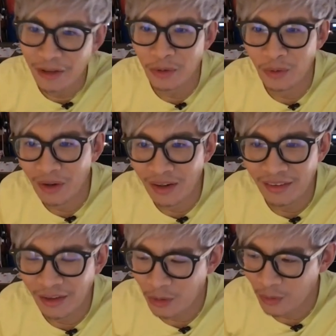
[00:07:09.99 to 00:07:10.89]

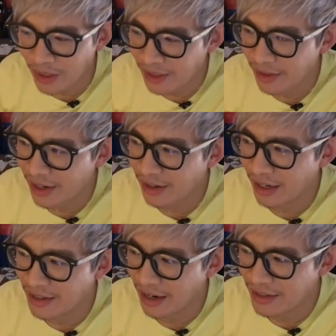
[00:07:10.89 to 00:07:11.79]
a career that
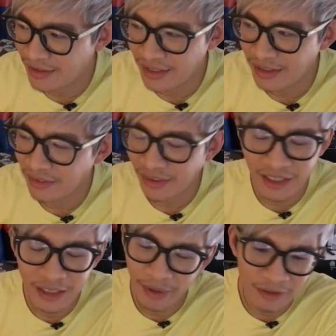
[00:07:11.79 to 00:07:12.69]
I didn't even
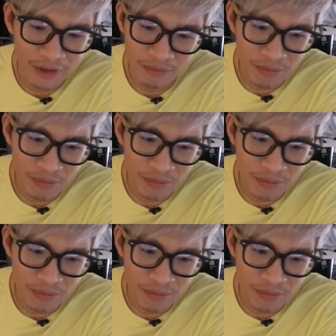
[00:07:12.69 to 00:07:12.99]
think about ever